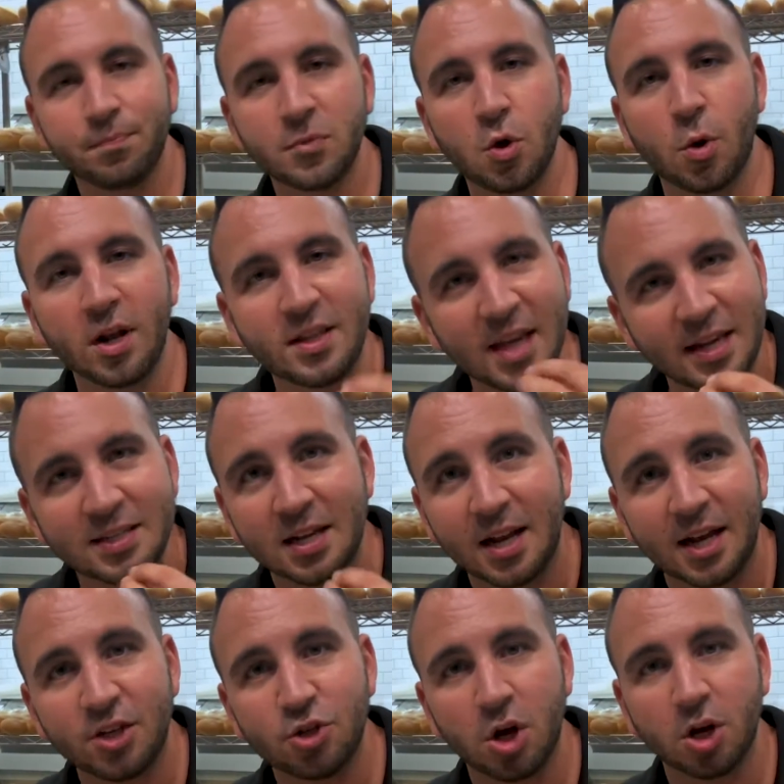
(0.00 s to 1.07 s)
You want to taste a
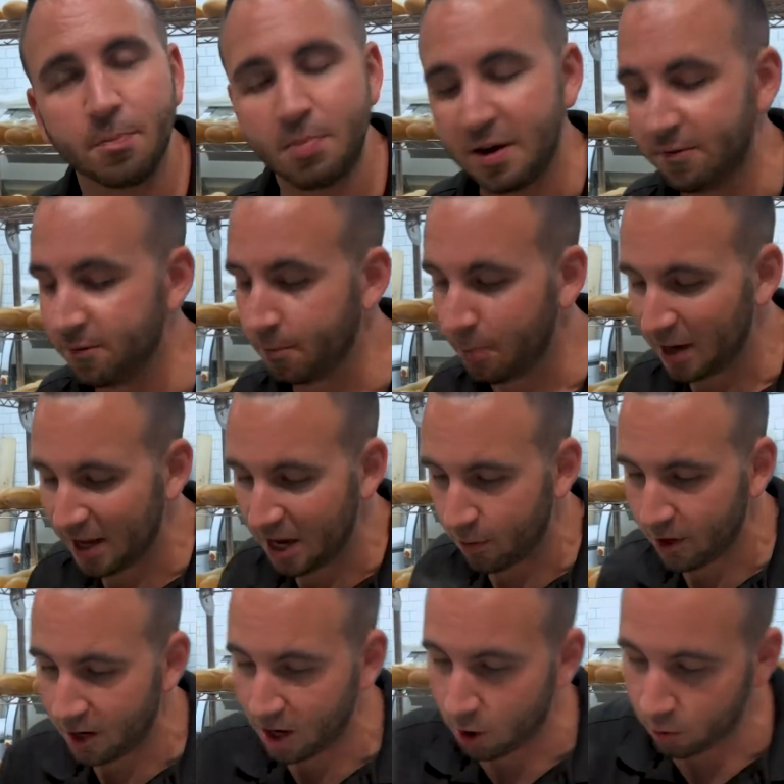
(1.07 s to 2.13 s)
nice chunk of beef. But here
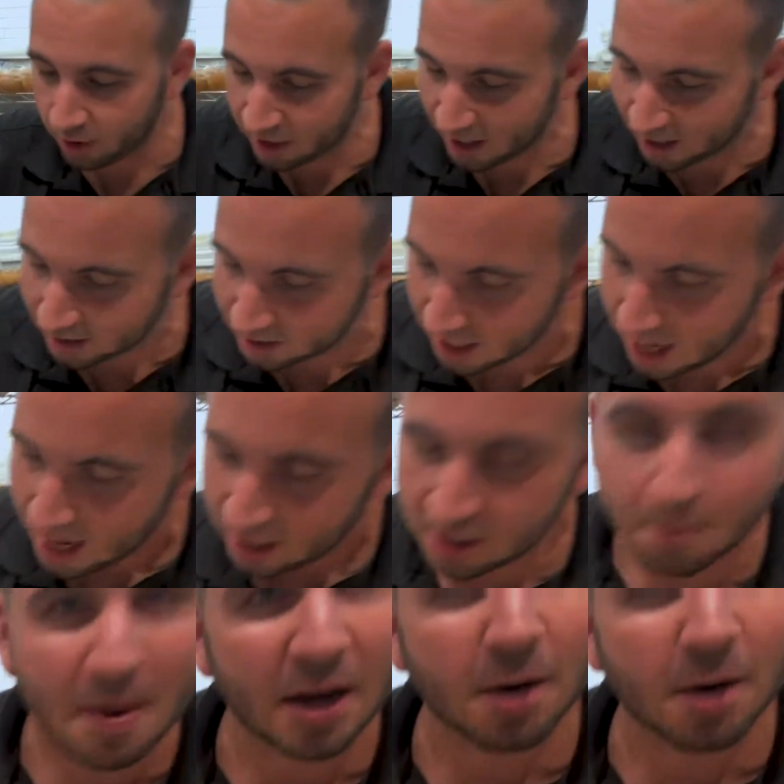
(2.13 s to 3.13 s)
we go with this. To make